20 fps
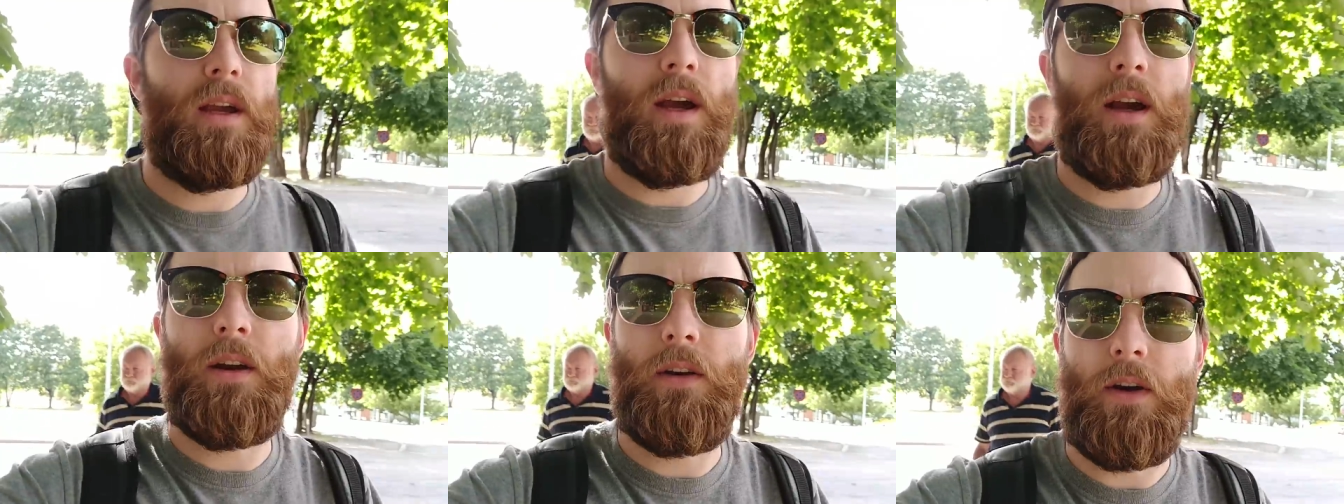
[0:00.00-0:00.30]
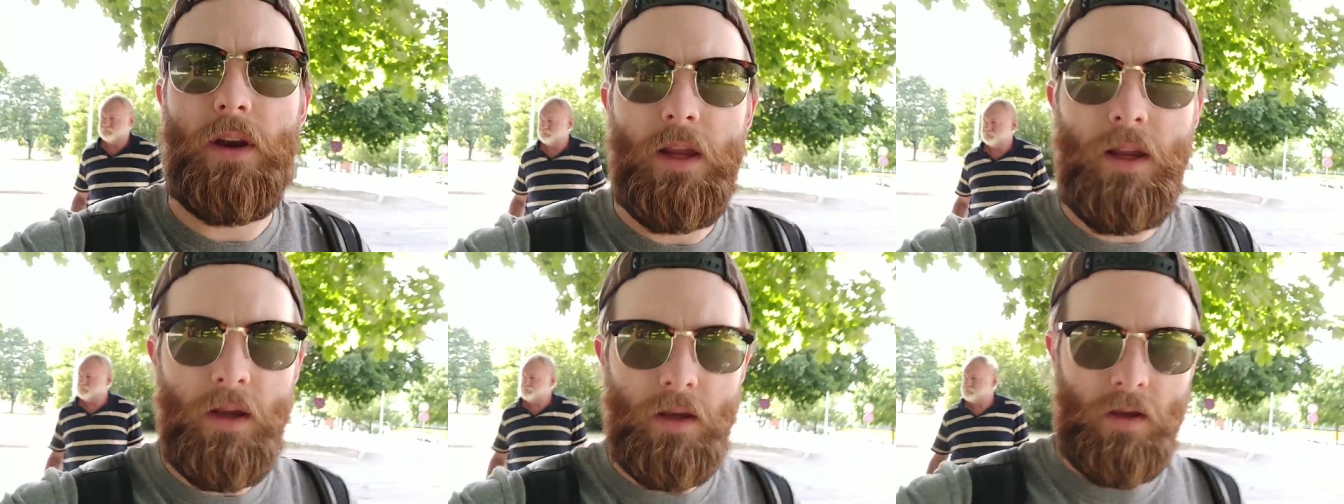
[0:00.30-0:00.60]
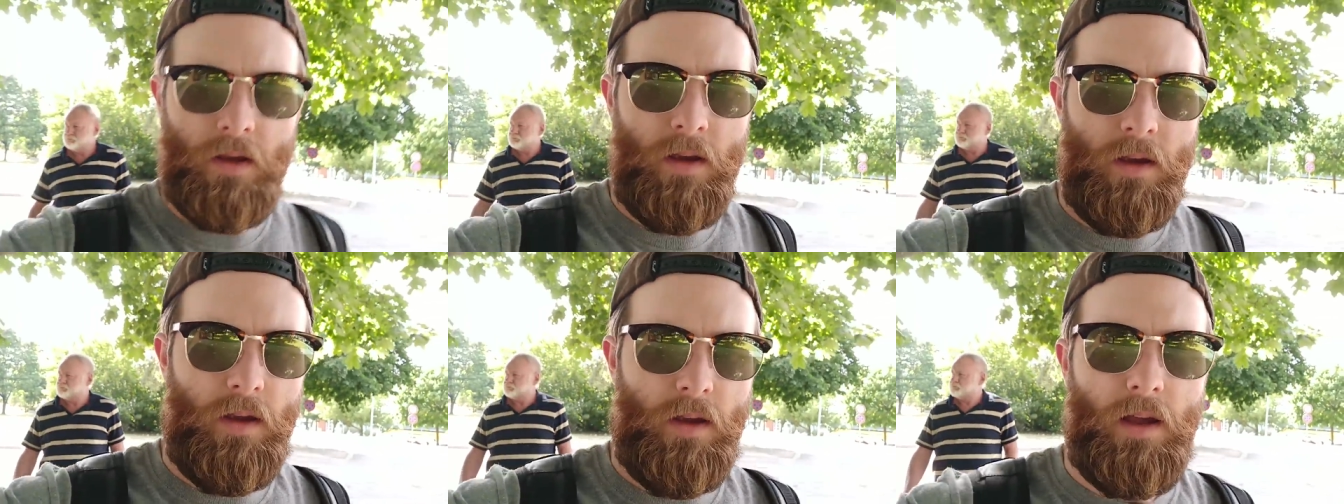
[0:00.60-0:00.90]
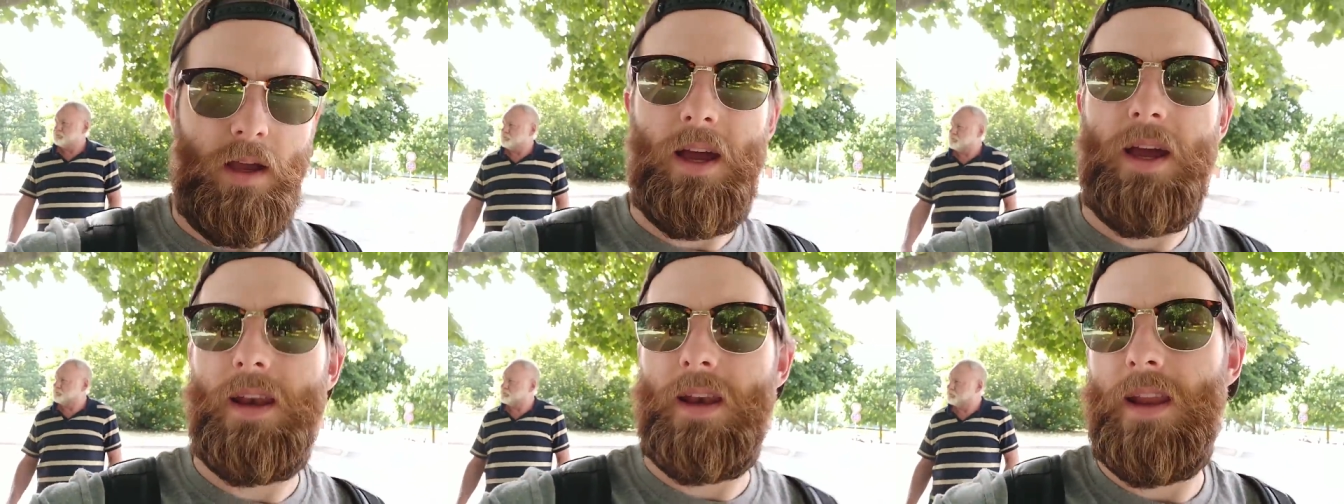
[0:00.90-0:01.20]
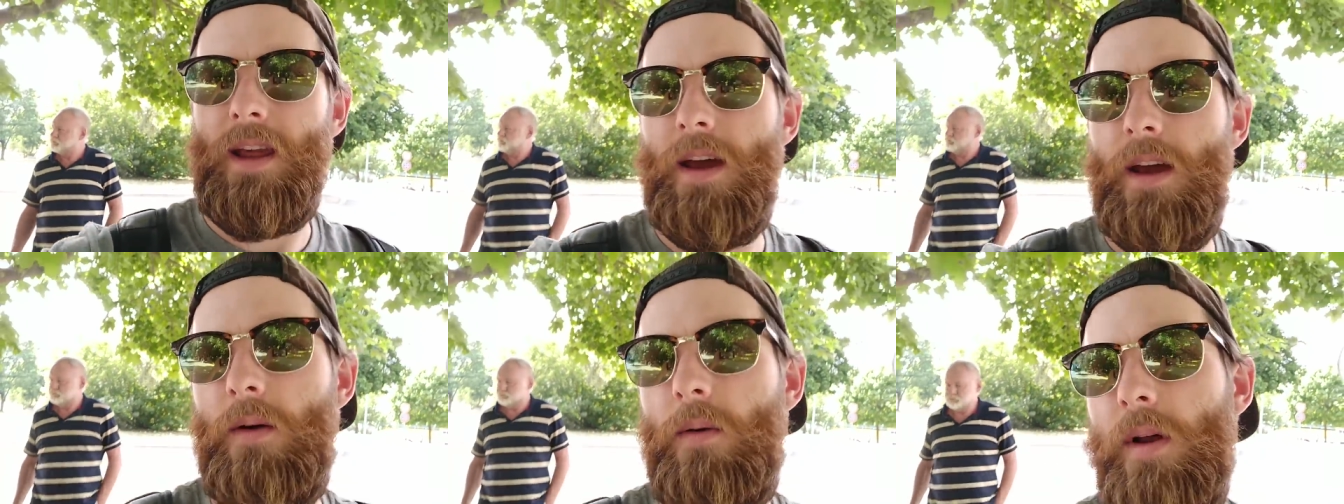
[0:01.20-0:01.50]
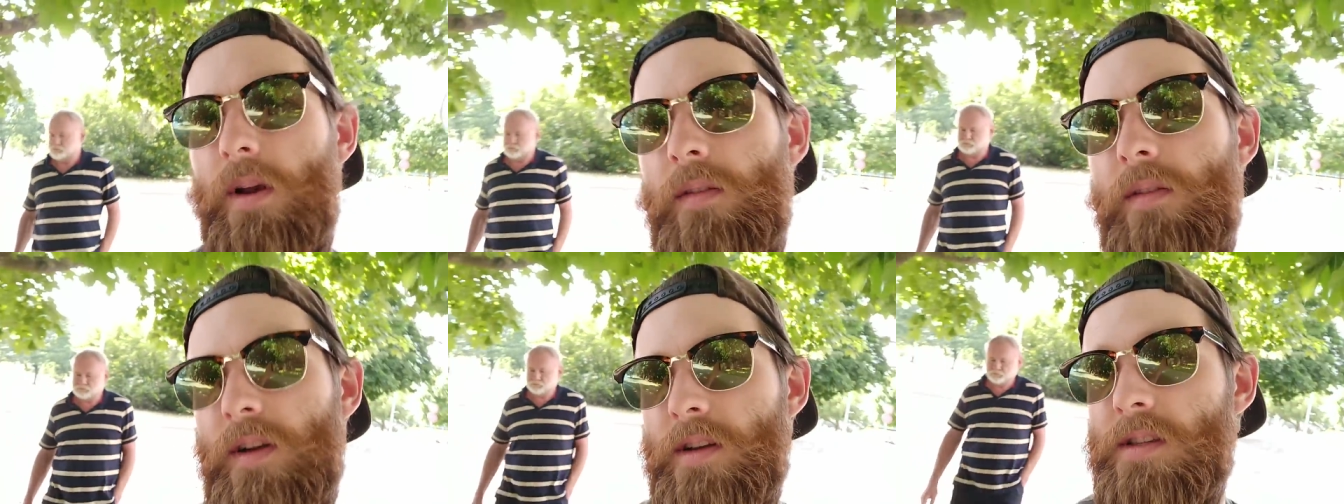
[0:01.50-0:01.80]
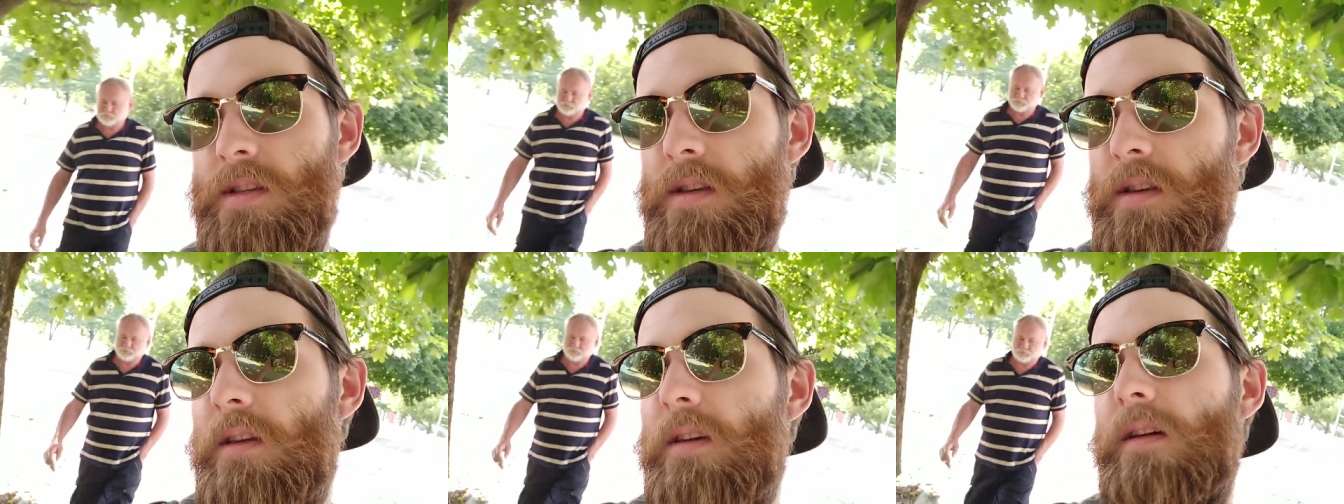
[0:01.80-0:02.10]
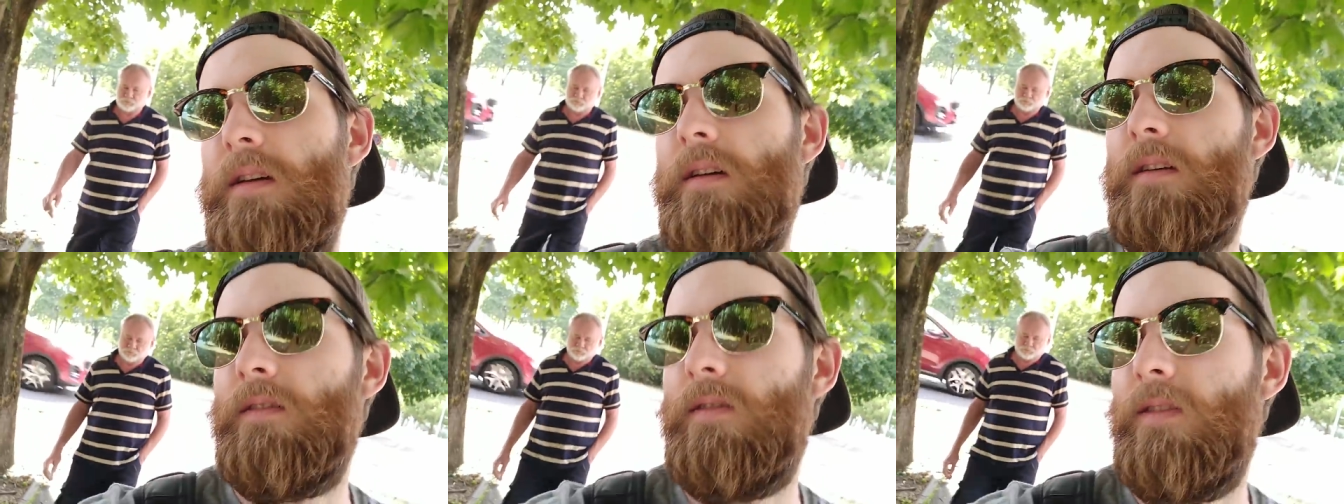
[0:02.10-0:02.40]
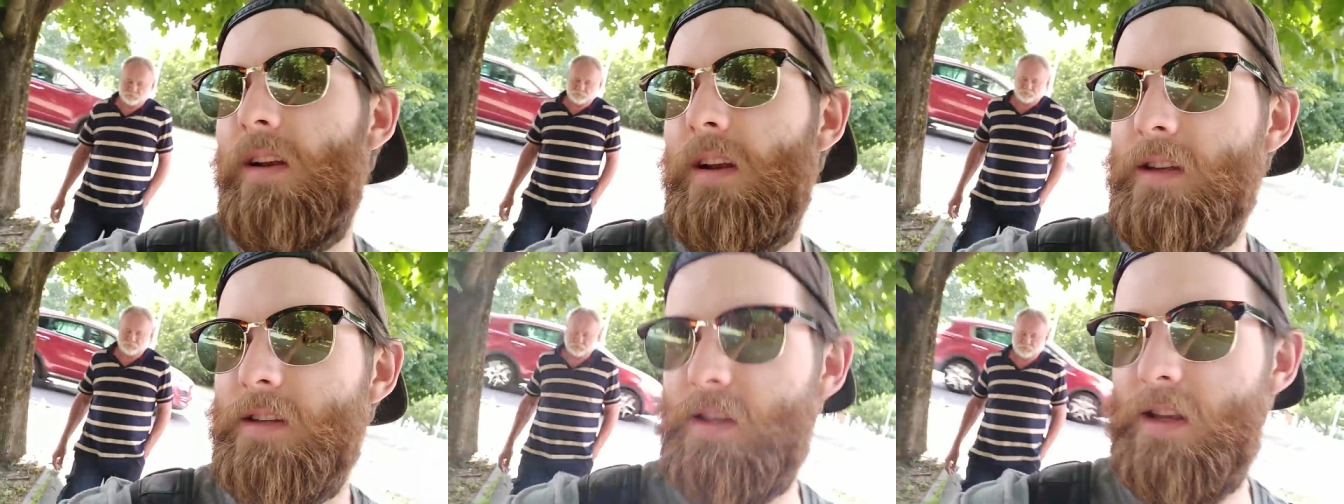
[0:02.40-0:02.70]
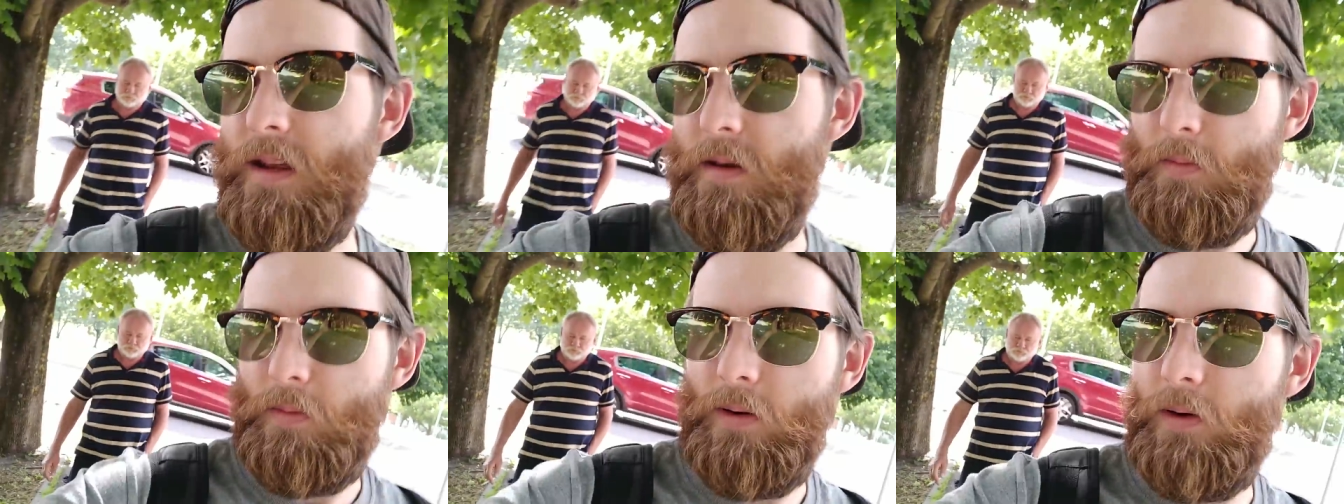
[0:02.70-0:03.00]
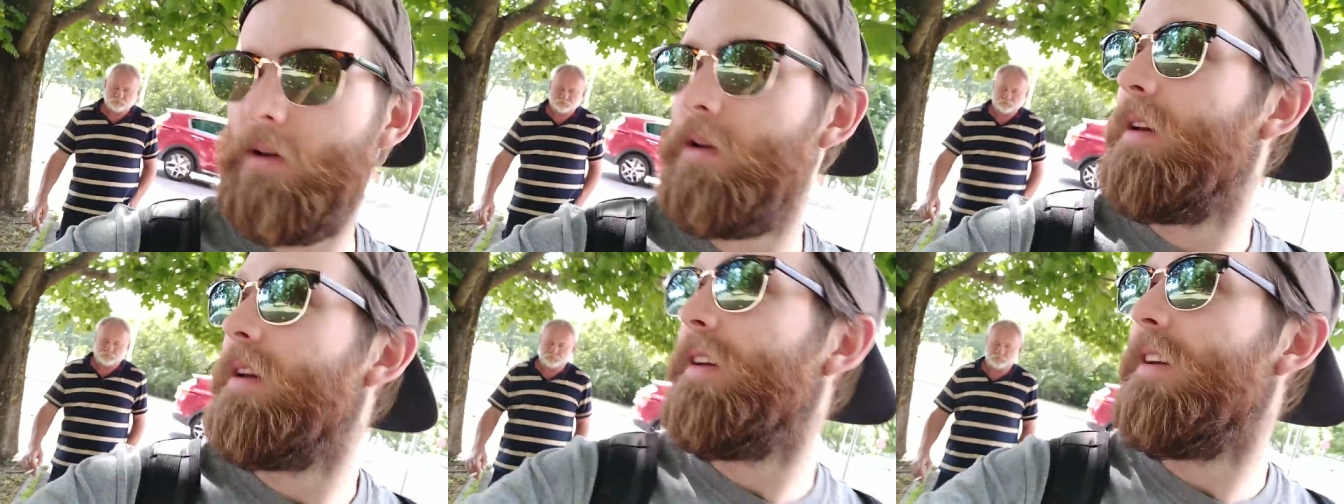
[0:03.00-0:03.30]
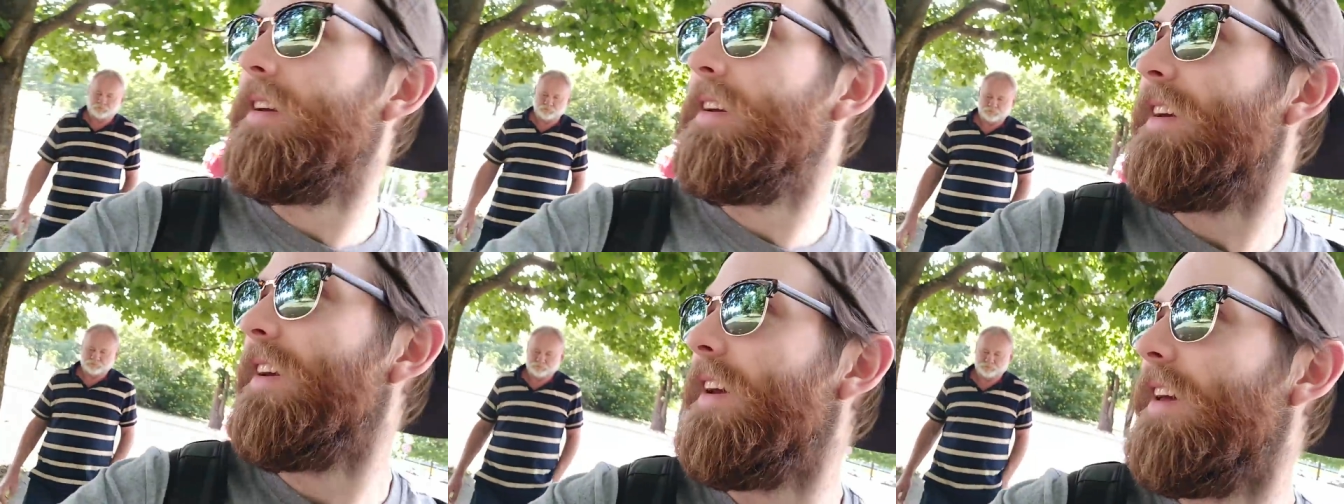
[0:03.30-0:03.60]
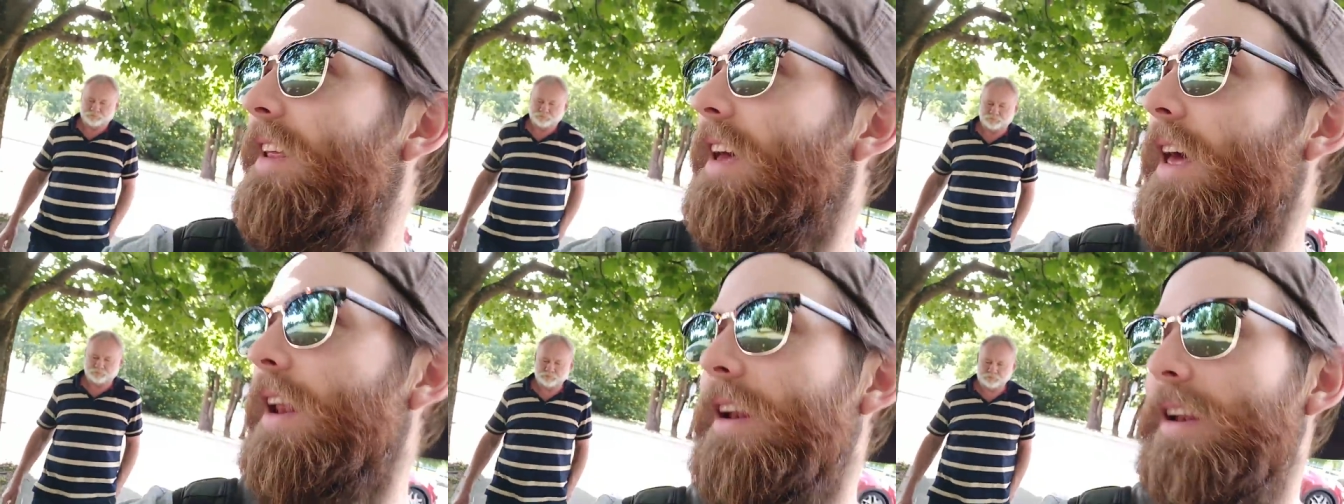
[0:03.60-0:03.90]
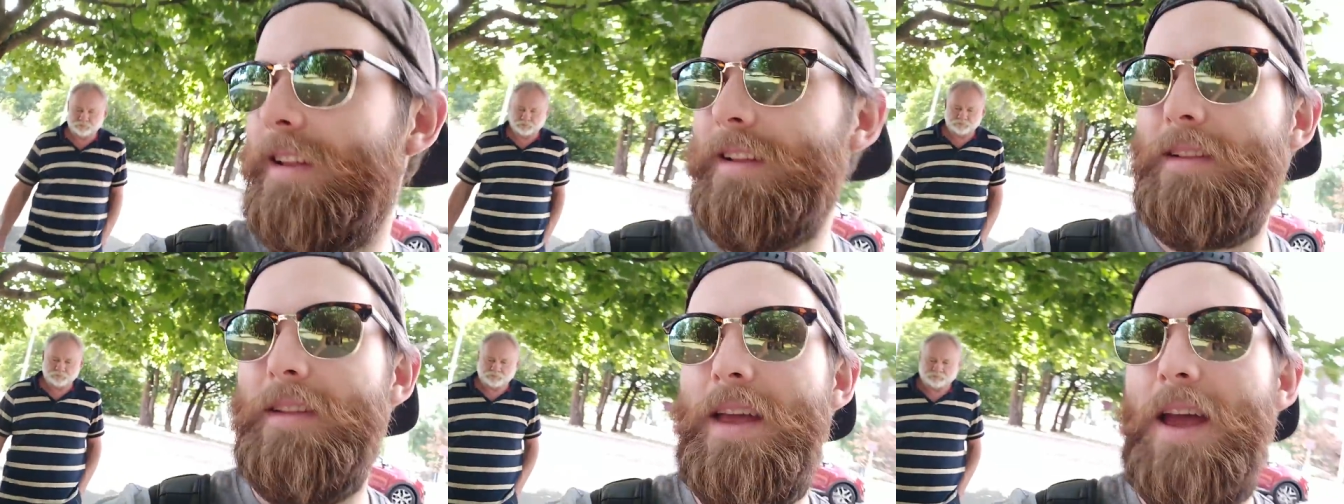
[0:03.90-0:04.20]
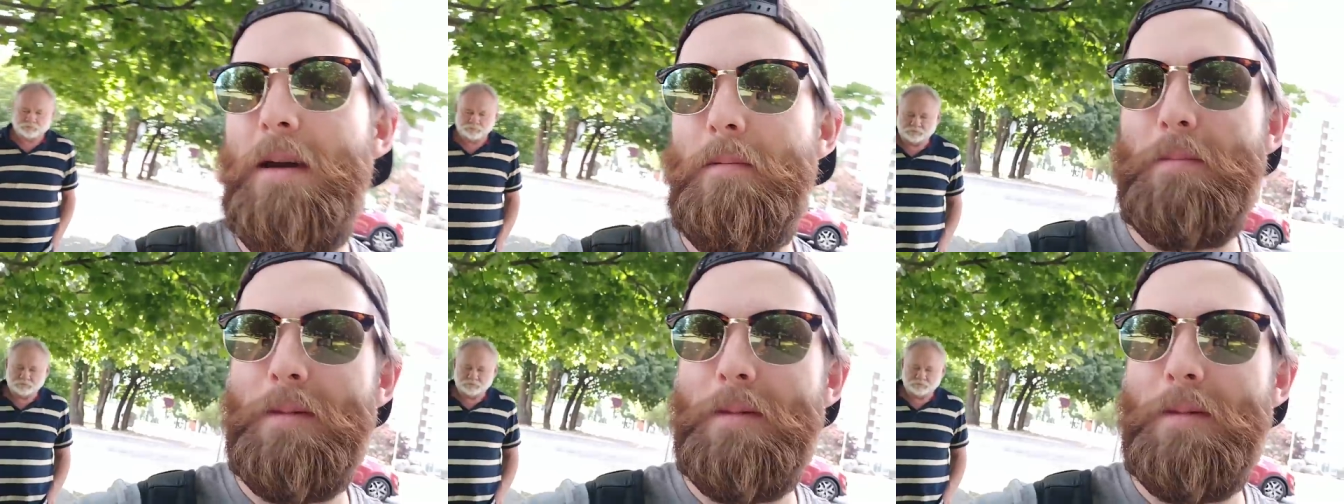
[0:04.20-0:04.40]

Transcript: hungry, and uh, one of us fell asleep and had a little nap